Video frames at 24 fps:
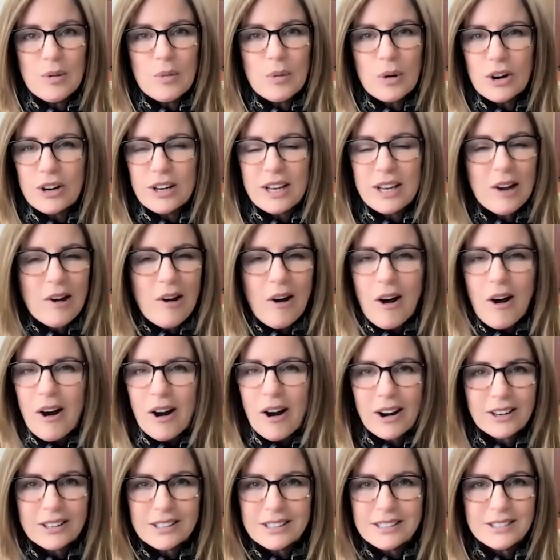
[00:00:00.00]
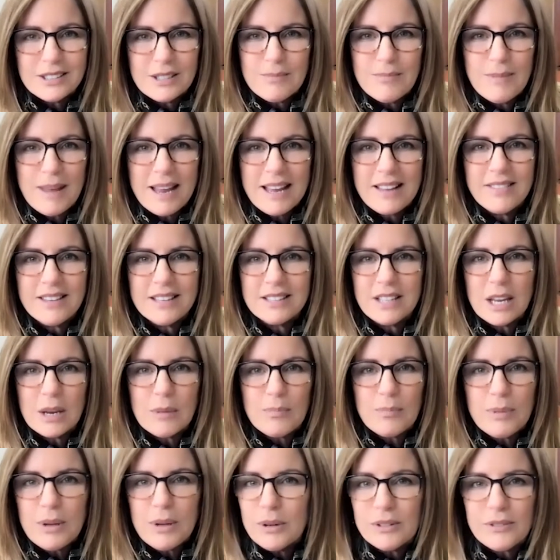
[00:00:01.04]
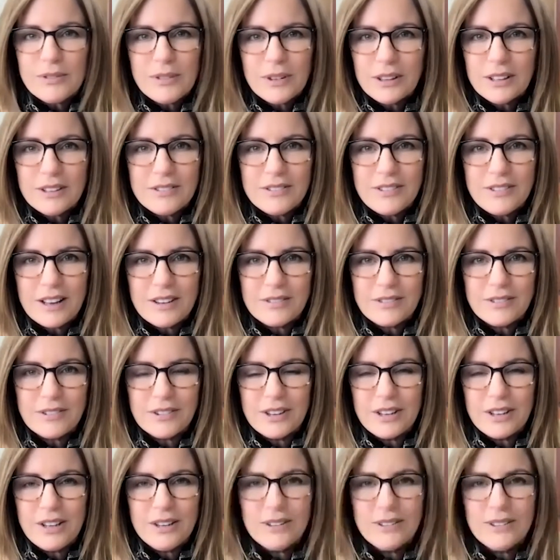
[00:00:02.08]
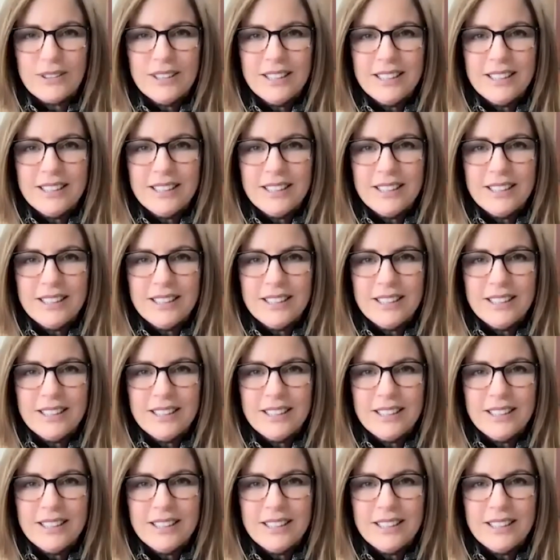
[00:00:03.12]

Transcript: working hard to make this a beautiful event for you.